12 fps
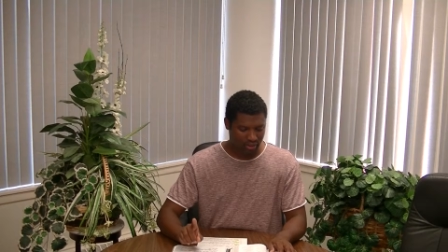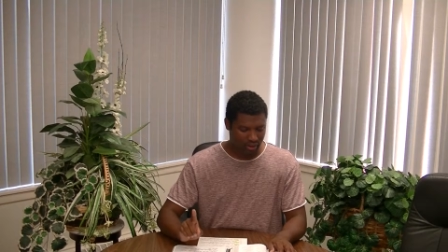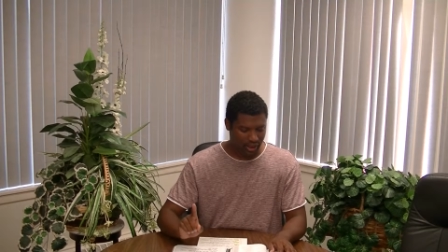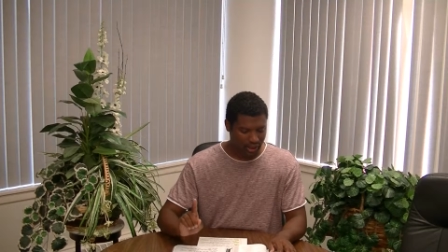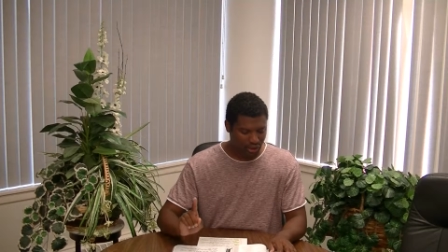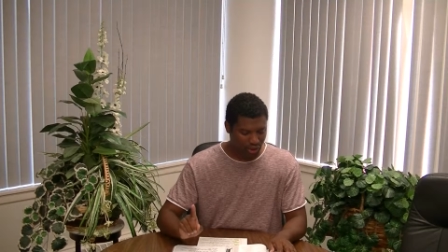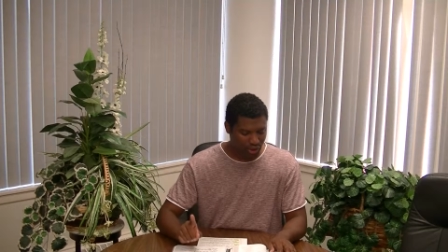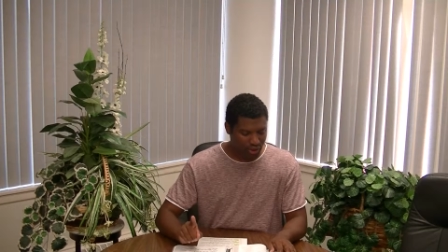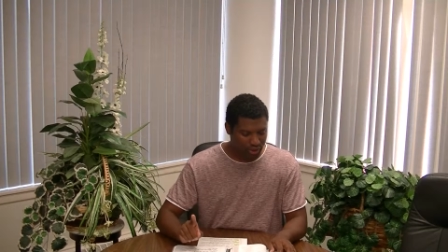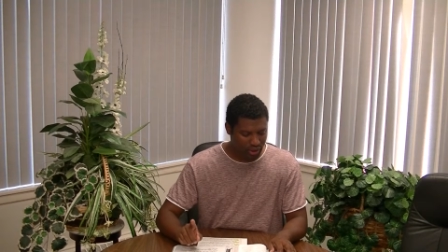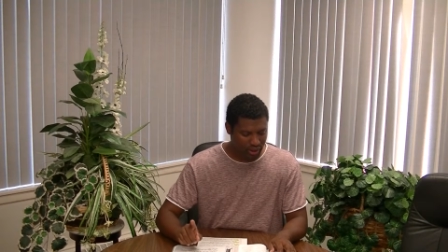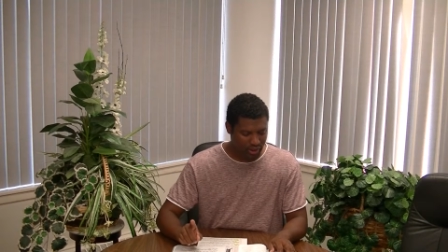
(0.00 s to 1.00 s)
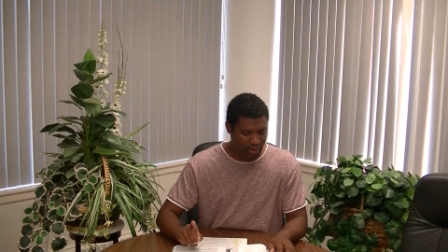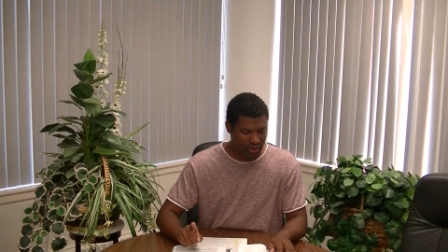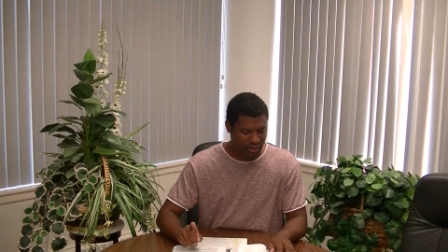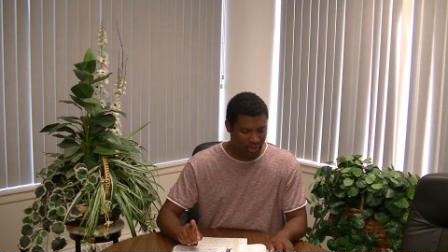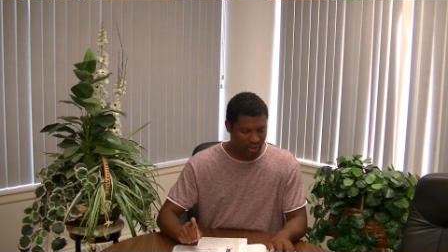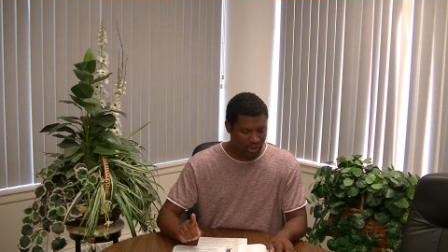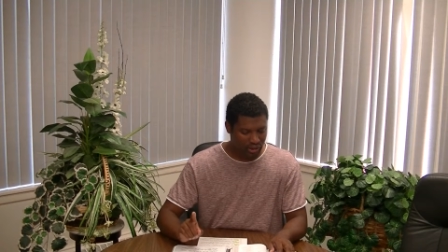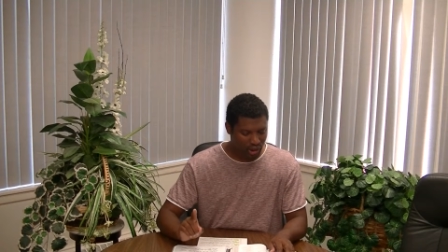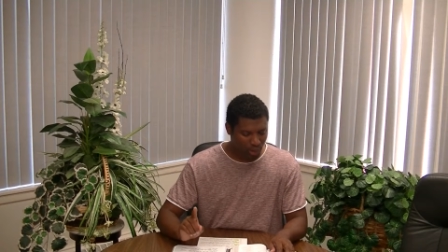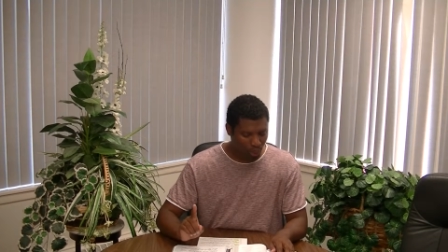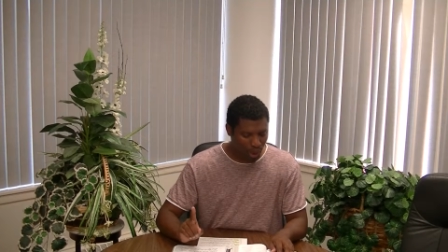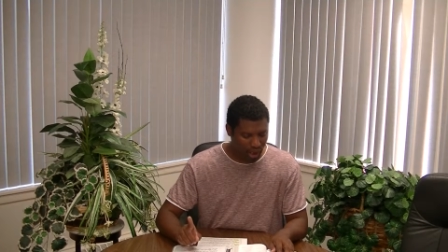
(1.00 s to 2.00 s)
and do good,
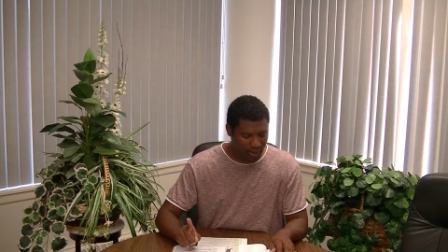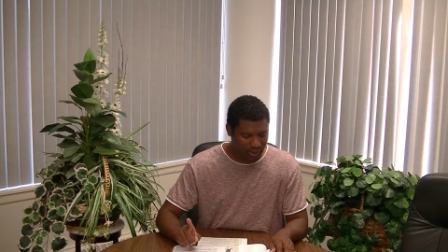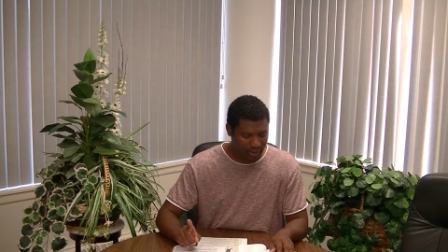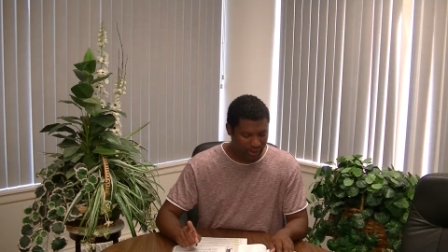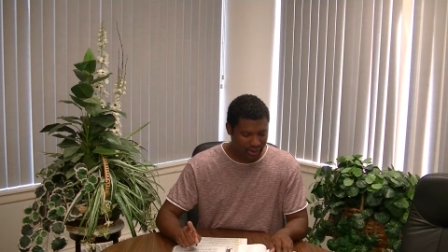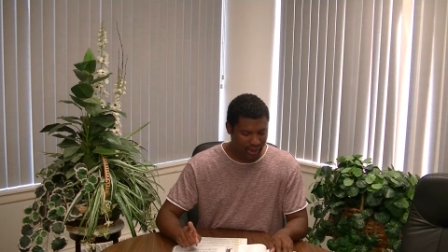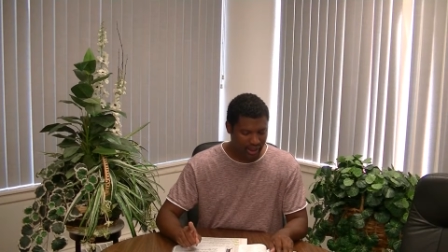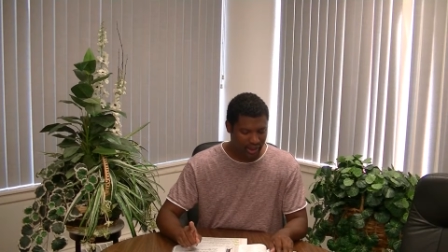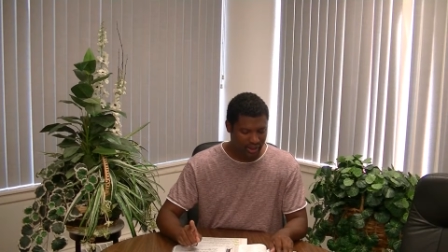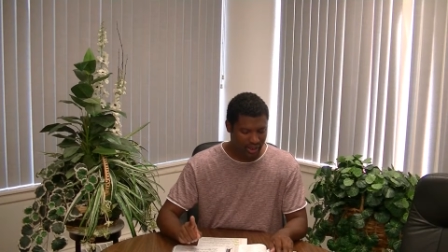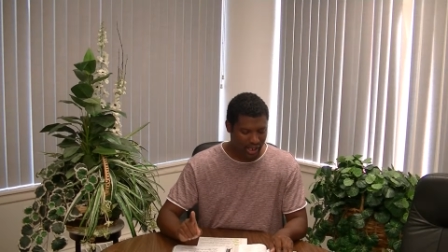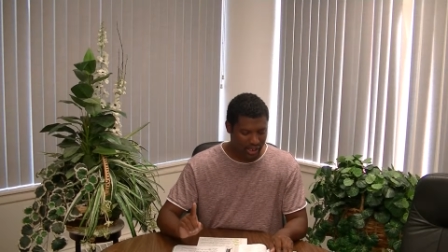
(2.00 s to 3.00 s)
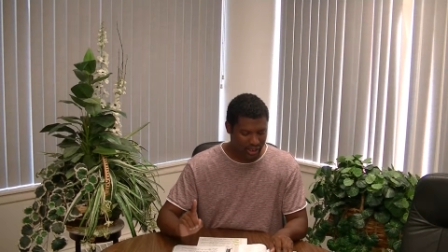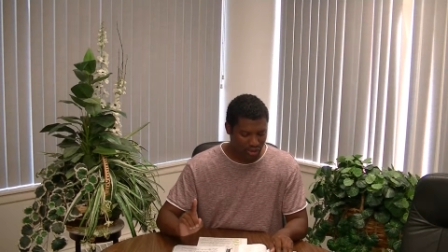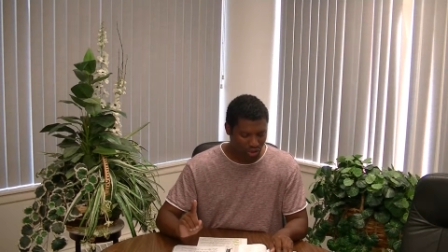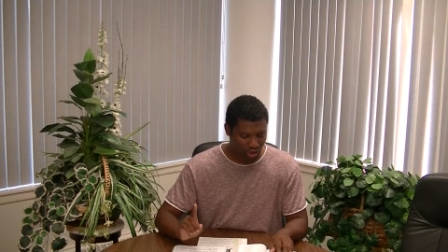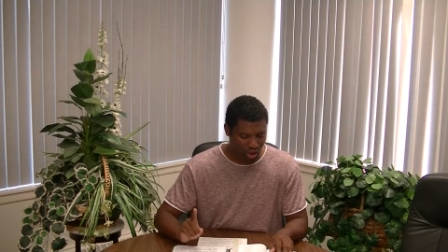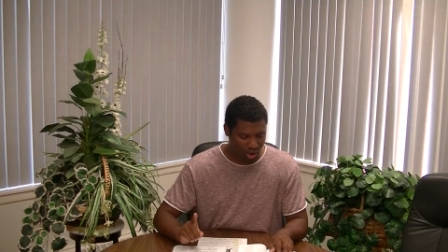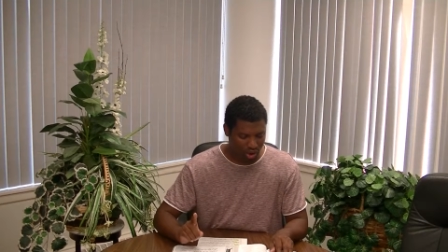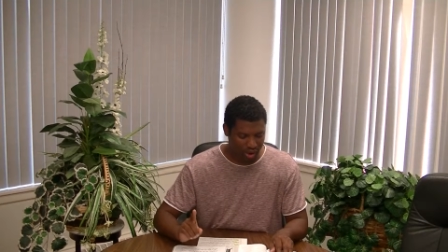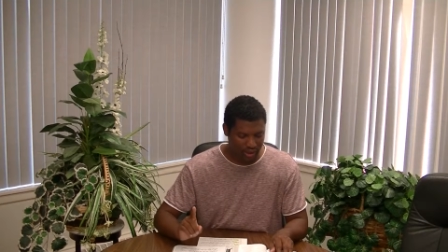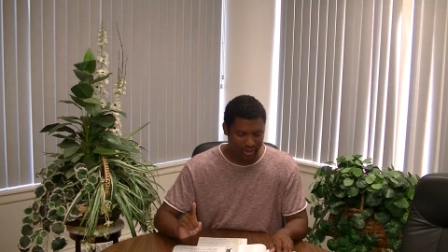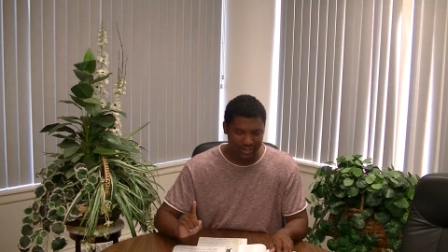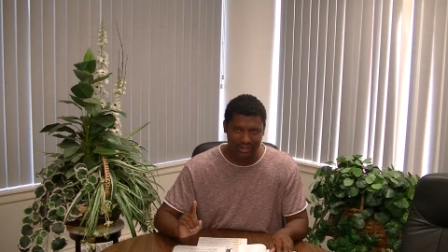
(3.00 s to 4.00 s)
dwell in the land, and enjoy
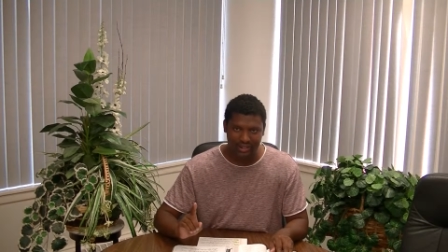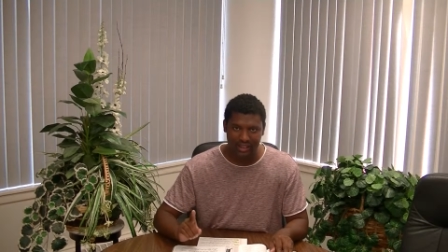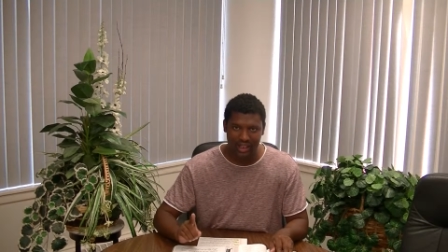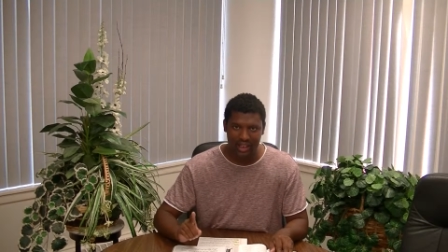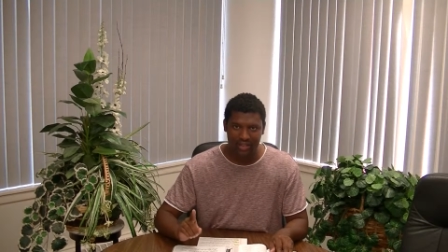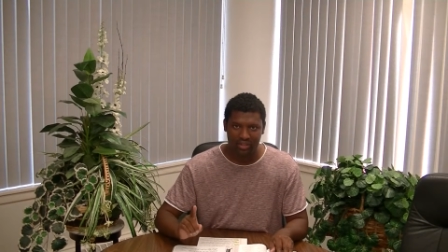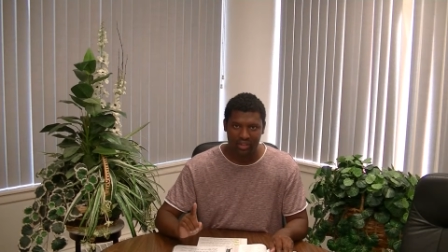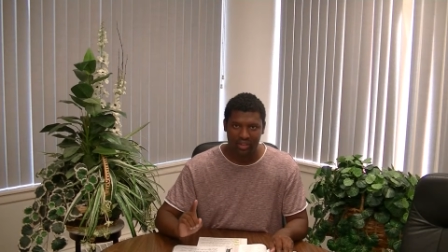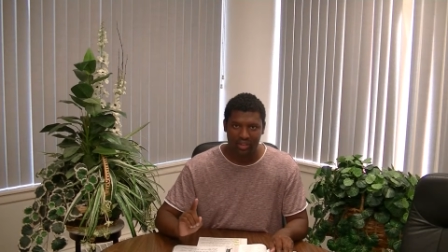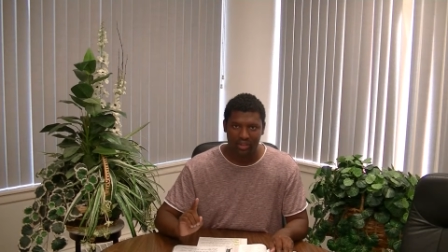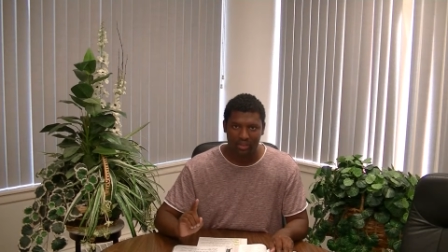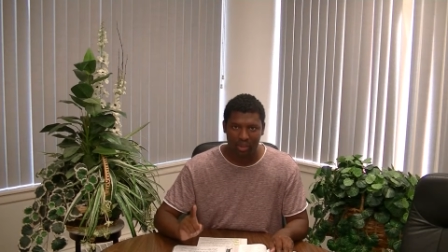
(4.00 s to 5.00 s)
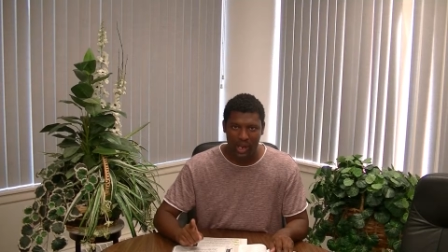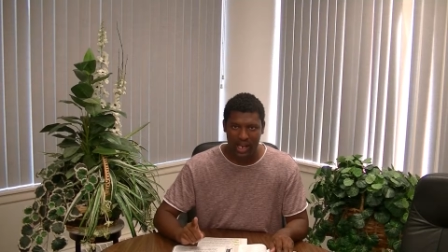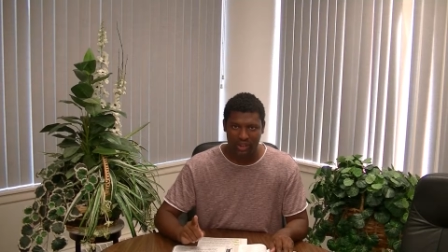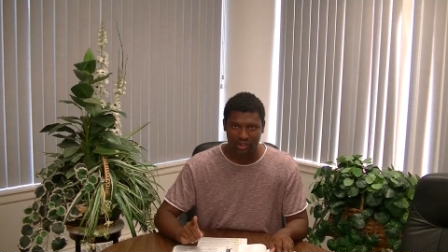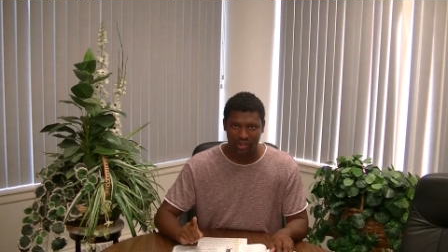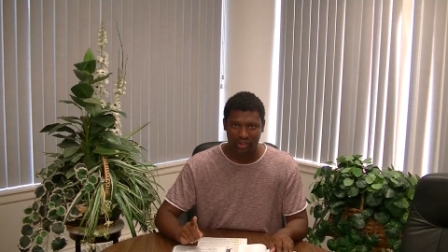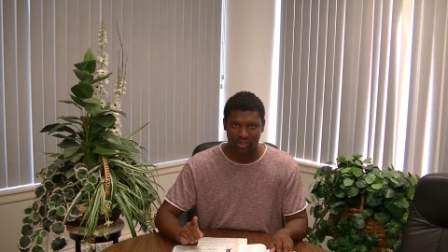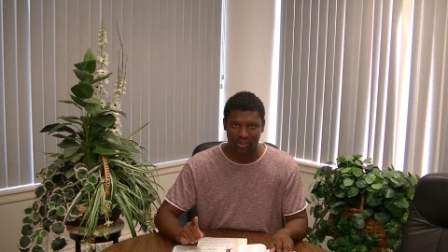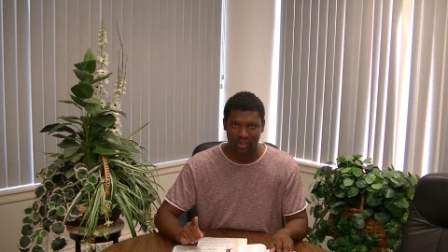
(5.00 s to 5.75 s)
safe pastures.